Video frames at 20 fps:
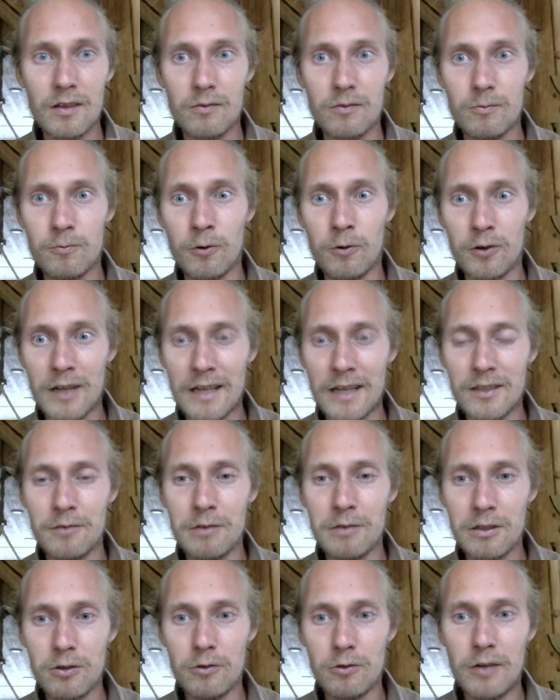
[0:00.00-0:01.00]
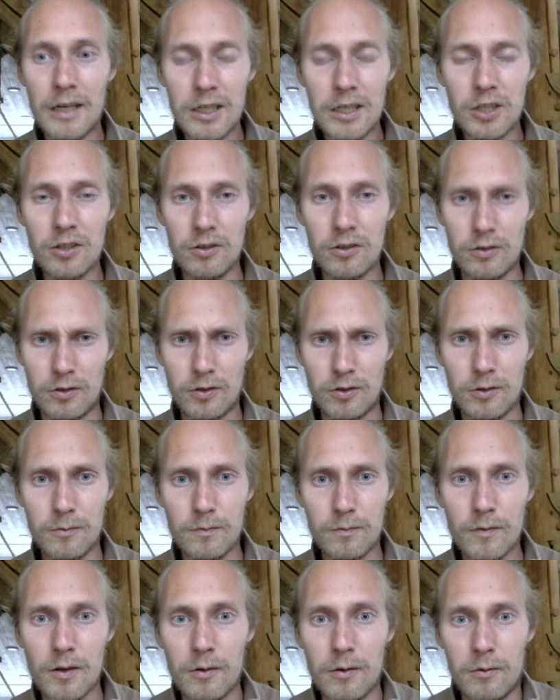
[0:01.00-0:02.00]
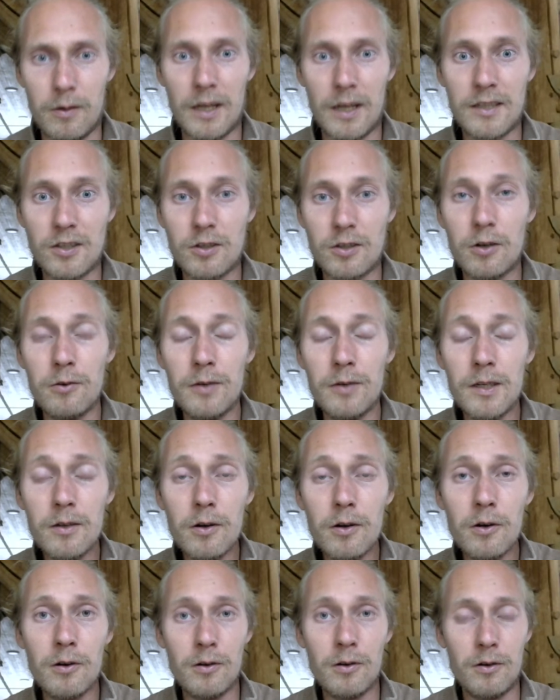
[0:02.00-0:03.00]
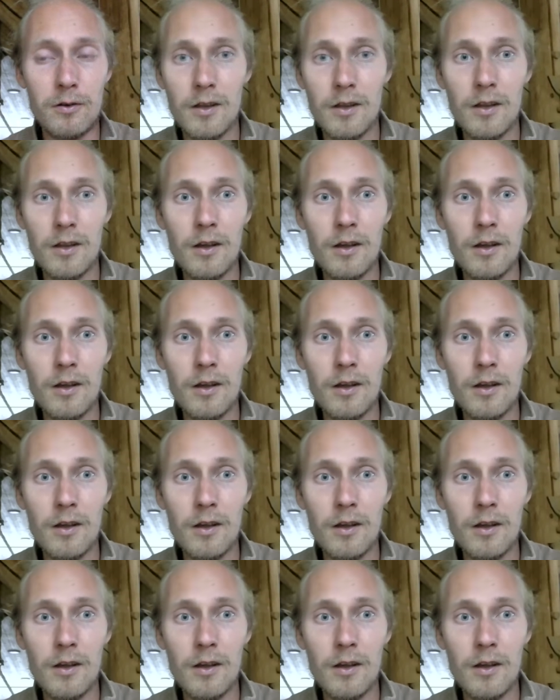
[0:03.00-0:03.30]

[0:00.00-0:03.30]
for gathering donations? What's going on?